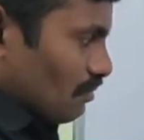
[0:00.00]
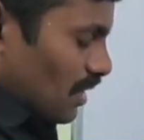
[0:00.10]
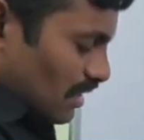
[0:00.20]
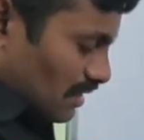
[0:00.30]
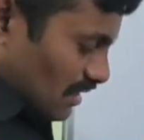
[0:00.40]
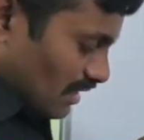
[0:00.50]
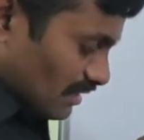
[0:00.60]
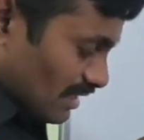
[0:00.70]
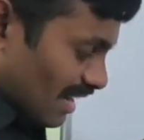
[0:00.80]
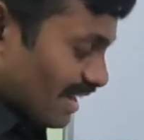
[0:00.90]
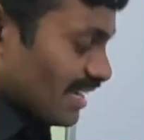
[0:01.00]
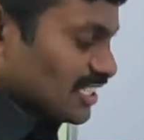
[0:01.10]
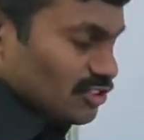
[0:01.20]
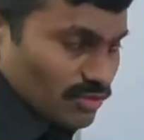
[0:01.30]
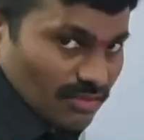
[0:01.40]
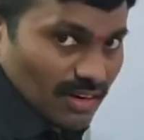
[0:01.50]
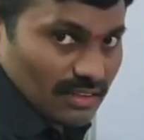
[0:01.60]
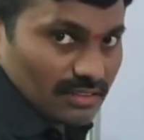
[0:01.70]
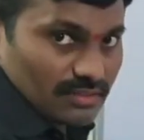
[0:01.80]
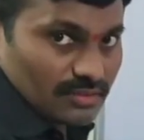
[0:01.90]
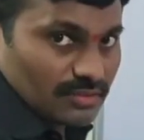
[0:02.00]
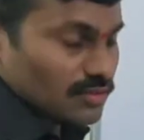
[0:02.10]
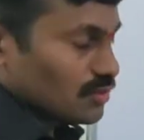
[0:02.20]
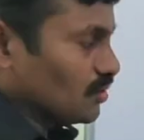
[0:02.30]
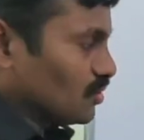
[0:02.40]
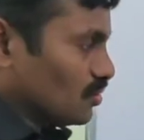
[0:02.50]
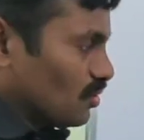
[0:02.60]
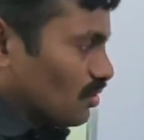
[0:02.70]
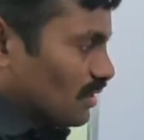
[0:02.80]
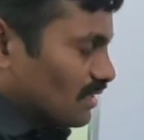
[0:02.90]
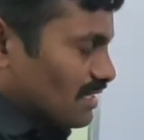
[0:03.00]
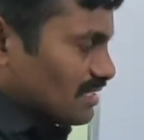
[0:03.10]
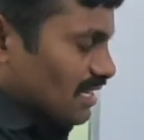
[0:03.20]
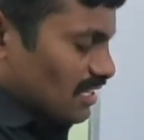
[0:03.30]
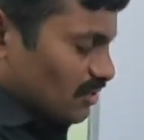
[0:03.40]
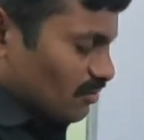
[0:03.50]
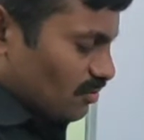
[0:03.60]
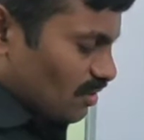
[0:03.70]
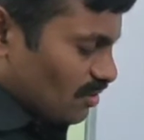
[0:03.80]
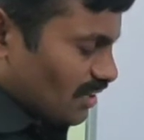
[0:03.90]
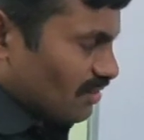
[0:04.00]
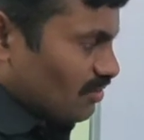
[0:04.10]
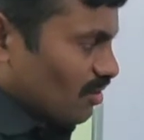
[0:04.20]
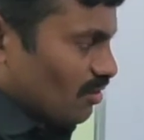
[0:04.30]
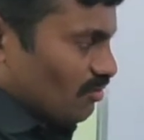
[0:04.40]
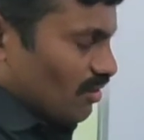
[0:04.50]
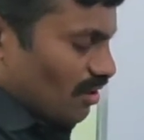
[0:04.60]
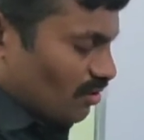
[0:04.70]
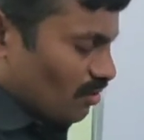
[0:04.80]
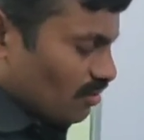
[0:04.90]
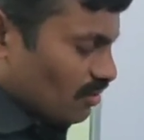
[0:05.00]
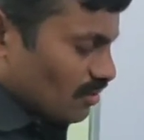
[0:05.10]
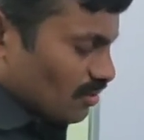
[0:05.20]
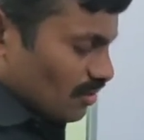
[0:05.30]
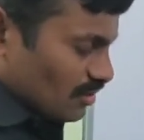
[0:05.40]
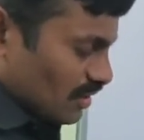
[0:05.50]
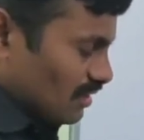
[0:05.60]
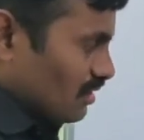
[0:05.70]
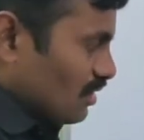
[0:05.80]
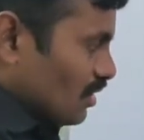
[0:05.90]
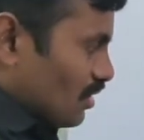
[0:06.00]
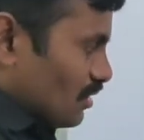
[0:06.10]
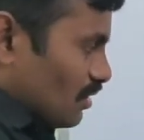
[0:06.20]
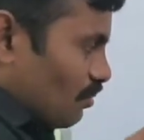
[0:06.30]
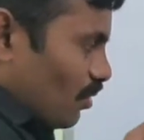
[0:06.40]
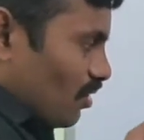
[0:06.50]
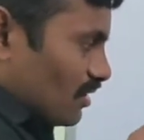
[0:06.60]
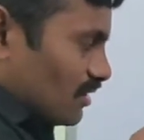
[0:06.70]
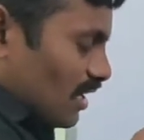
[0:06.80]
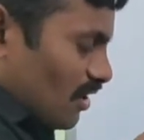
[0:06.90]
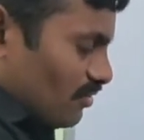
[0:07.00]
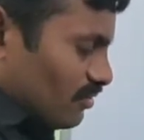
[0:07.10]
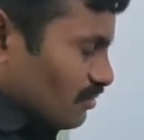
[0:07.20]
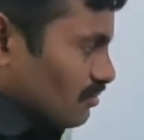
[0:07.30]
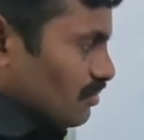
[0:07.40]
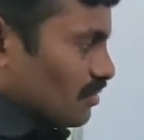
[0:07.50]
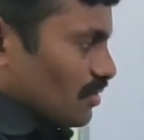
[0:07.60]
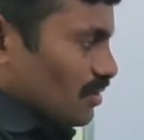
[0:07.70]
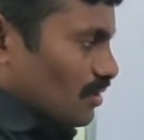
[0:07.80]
But in that highest we want. So in this case, if you want to write, we have to follow that the product of